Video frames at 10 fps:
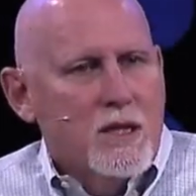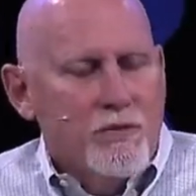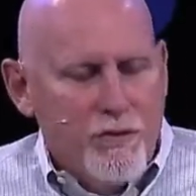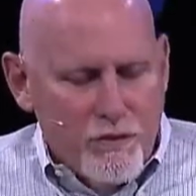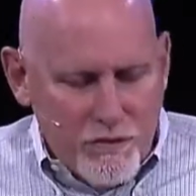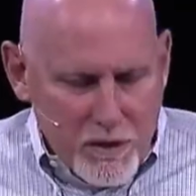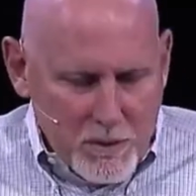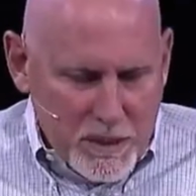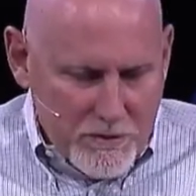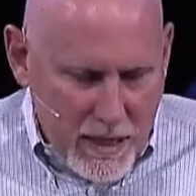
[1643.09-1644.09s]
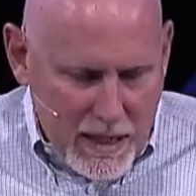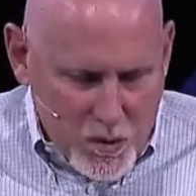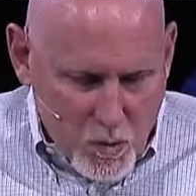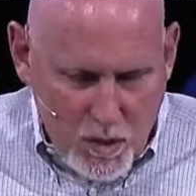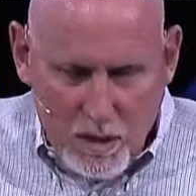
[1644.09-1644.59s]
the fulfillment of
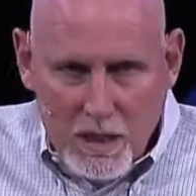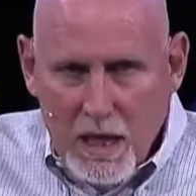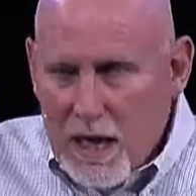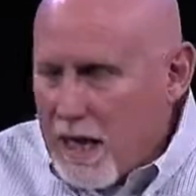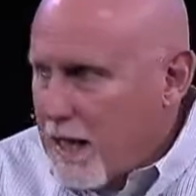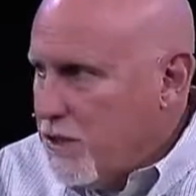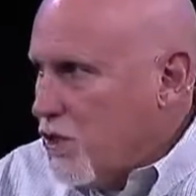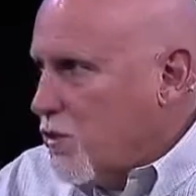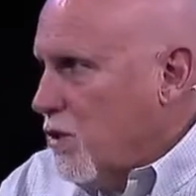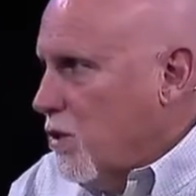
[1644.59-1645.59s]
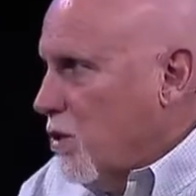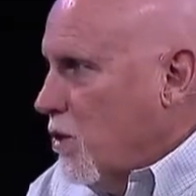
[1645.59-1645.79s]
God's will. God's